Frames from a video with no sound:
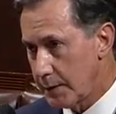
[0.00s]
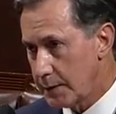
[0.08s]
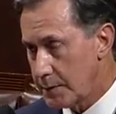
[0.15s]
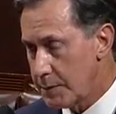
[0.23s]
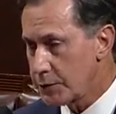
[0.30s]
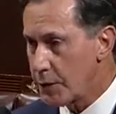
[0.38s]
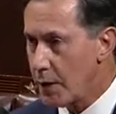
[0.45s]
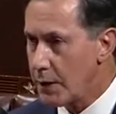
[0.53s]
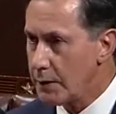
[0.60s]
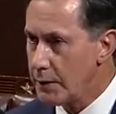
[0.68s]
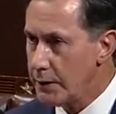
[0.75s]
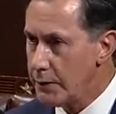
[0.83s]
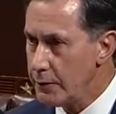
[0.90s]
The
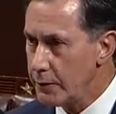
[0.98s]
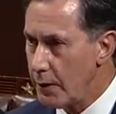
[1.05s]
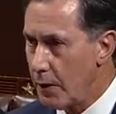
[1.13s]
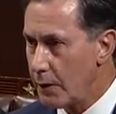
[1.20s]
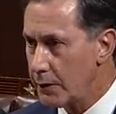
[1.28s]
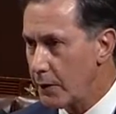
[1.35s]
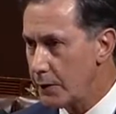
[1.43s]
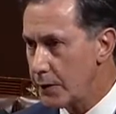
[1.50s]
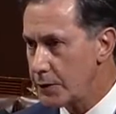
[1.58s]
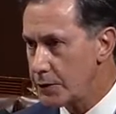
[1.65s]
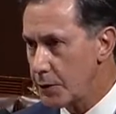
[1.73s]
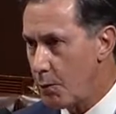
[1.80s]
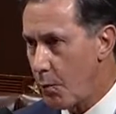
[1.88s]
Majority Leader called on
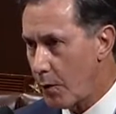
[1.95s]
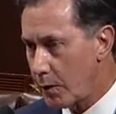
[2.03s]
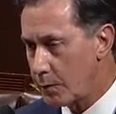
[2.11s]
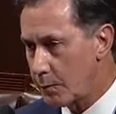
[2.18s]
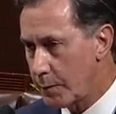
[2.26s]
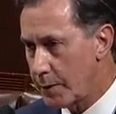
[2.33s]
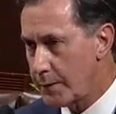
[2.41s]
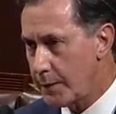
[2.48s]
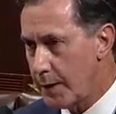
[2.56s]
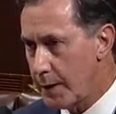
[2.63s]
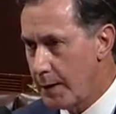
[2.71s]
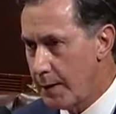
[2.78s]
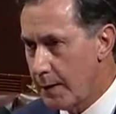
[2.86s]
us to work with
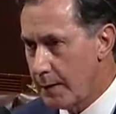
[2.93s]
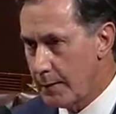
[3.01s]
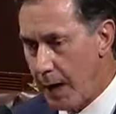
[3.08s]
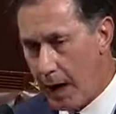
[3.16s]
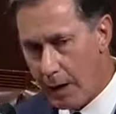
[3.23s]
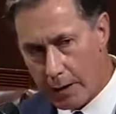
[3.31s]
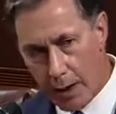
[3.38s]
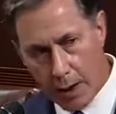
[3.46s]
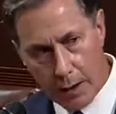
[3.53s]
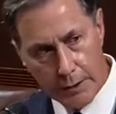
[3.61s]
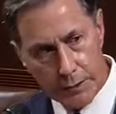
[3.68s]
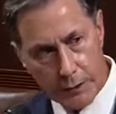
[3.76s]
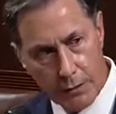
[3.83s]
our
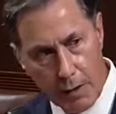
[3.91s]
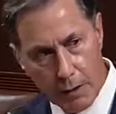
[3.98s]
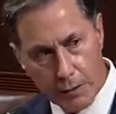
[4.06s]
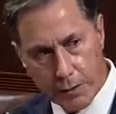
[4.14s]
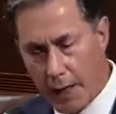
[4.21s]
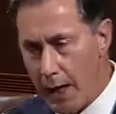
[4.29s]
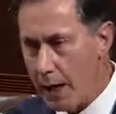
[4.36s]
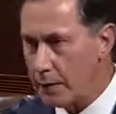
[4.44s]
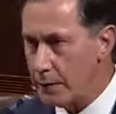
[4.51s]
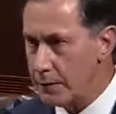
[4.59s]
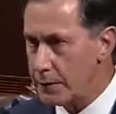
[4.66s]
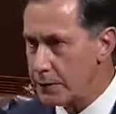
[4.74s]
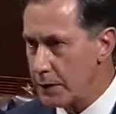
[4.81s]
colleagues across the aisle
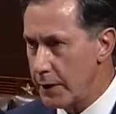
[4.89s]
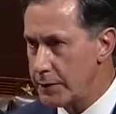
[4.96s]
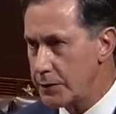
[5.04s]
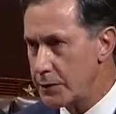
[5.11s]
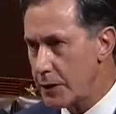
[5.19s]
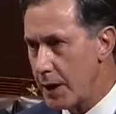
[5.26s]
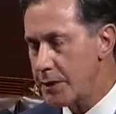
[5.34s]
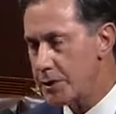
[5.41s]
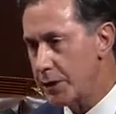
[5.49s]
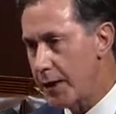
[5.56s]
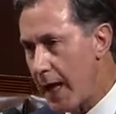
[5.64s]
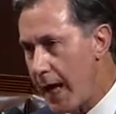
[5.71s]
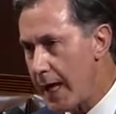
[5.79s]
on this
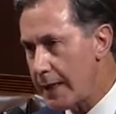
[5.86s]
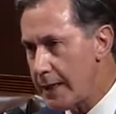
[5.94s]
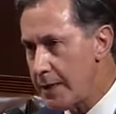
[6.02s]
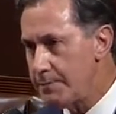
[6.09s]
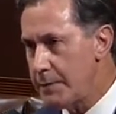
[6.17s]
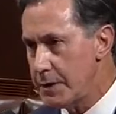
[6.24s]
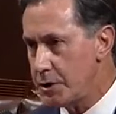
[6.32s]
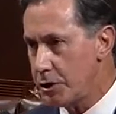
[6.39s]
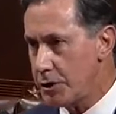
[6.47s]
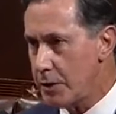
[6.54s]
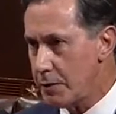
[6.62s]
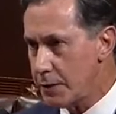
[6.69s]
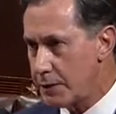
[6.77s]
legislation. Had he been
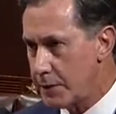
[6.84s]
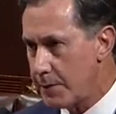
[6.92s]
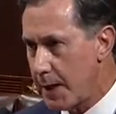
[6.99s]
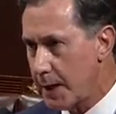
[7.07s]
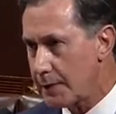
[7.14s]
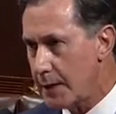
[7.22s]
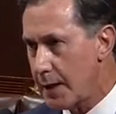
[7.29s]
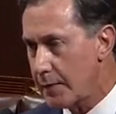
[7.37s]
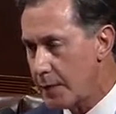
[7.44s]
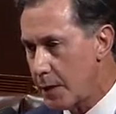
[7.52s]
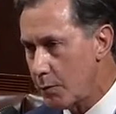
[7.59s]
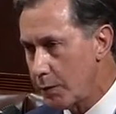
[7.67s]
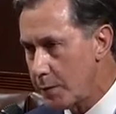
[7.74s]
serious about that,
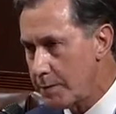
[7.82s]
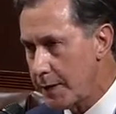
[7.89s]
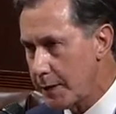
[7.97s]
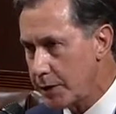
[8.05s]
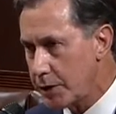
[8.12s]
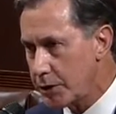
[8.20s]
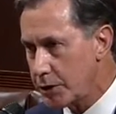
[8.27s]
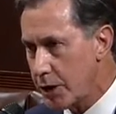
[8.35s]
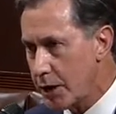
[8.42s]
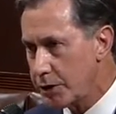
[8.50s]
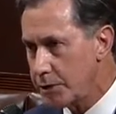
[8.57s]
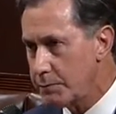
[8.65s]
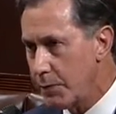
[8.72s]
there would have been a
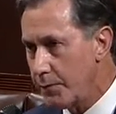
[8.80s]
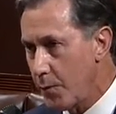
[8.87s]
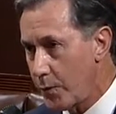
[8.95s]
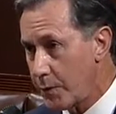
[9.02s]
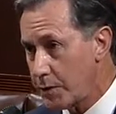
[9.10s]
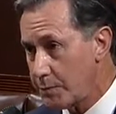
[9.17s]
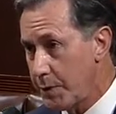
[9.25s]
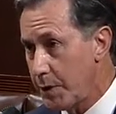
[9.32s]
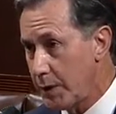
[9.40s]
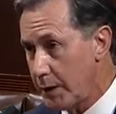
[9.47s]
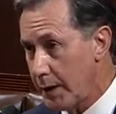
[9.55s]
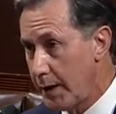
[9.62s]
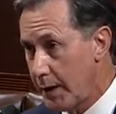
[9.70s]
discussion before this
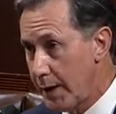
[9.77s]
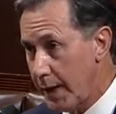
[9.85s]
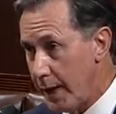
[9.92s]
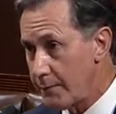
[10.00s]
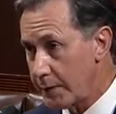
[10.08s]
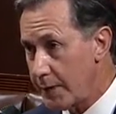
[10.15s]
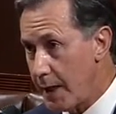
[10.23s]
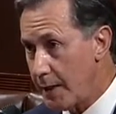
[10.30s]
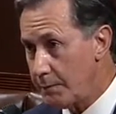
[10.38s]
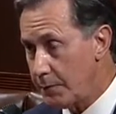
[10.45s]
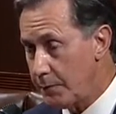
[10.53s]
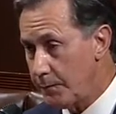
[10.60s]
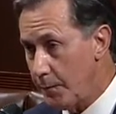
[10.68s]
bill ever
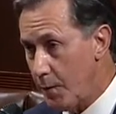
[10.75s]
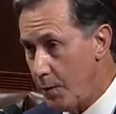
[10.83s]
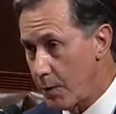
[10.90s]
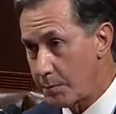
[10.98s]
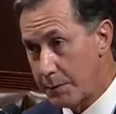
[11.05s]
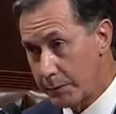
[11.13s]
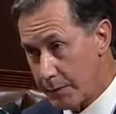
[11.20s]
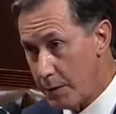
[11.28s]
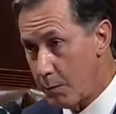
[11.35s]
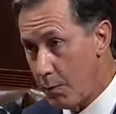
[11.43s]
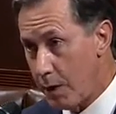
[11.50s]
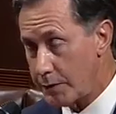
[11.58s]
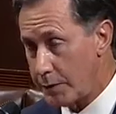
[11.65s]
came to the floor, but there
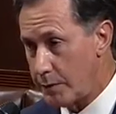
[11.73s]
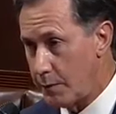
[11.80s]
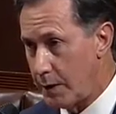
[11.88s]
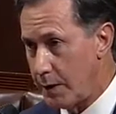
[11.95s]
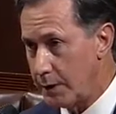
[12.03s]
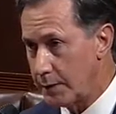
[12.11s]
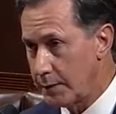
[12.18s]
wasn't one.